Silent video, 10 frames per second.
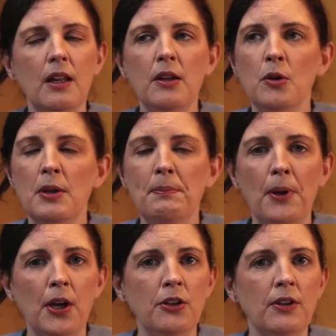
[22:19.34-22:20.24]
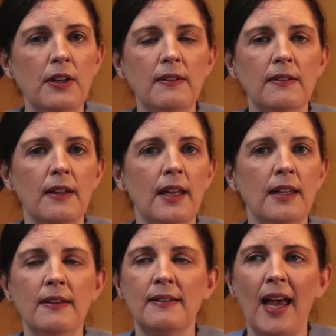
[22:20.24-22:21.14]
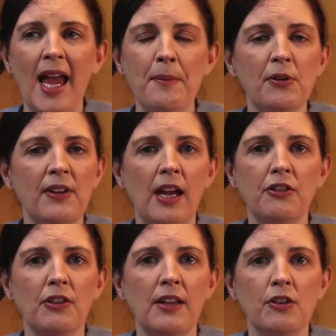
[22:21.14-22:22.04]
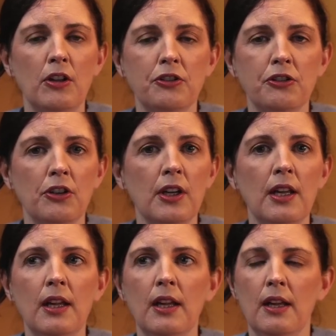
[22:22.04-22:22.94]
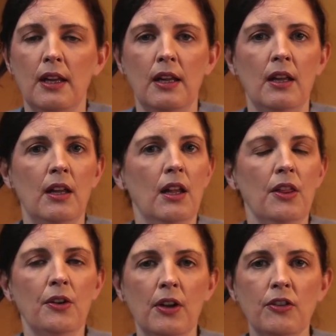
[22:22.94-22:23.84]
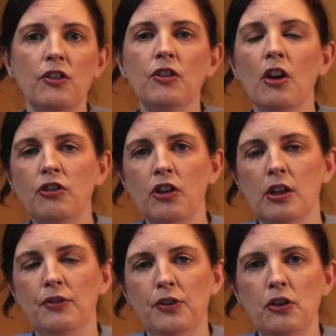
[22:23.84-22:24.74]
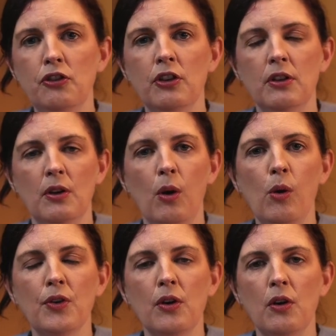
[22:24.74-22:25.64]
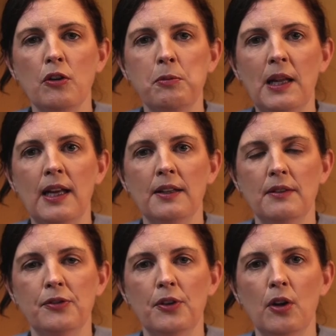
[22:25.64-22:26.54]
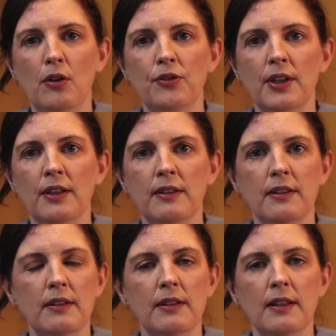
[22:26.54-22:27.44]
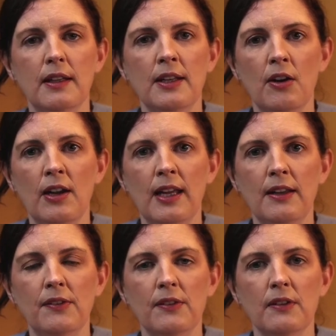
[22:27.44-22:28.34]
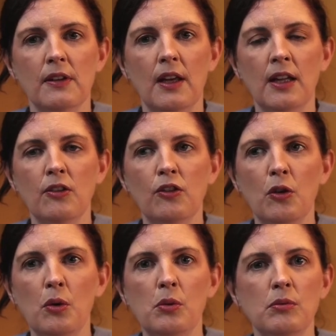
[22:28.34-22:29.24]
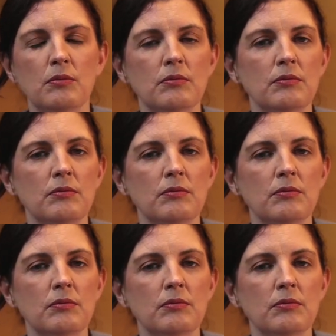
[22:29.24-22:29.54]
The boundaries in this hypersexualized culture, there is such a confusion over God's plan for love and in our lives. And so